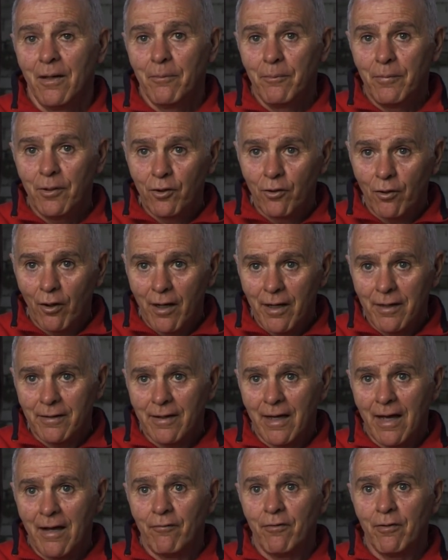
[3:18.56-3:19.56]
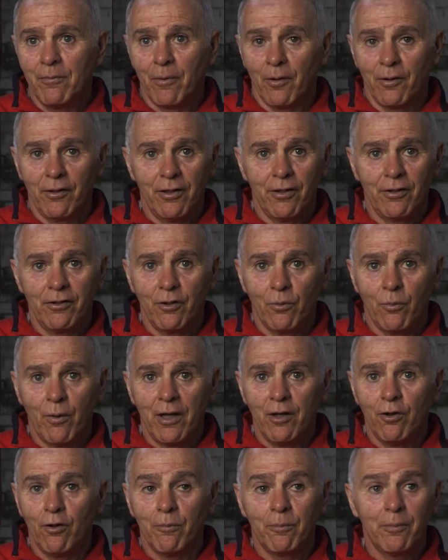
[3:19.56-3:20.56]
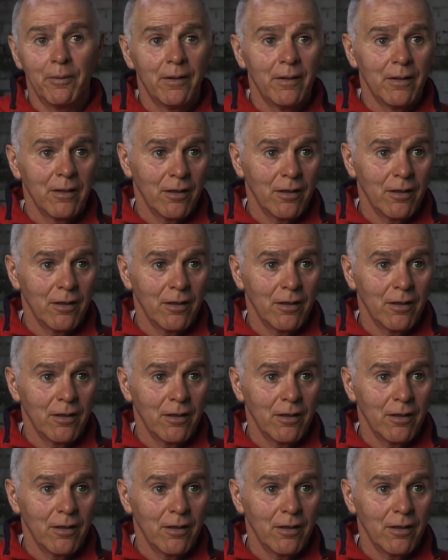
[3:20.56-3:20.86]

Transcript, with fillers: Be kind to everybody on your way up,